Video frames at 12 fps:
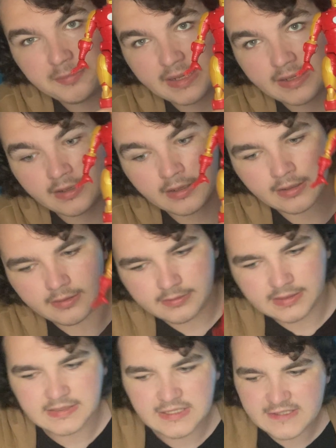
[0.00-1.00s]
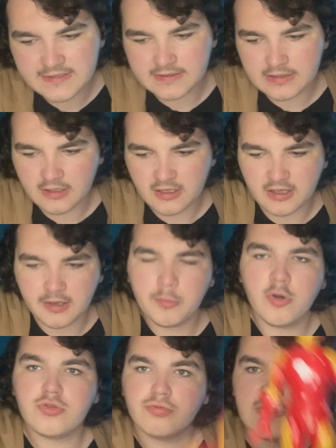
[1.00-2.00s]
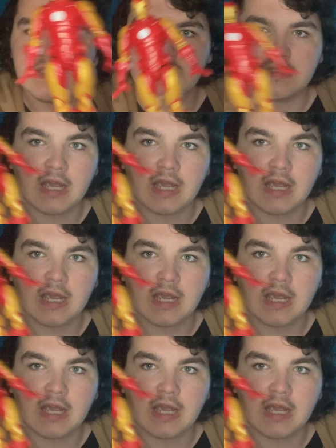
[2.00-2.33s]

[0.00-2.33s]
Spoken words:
Man. This is the most recent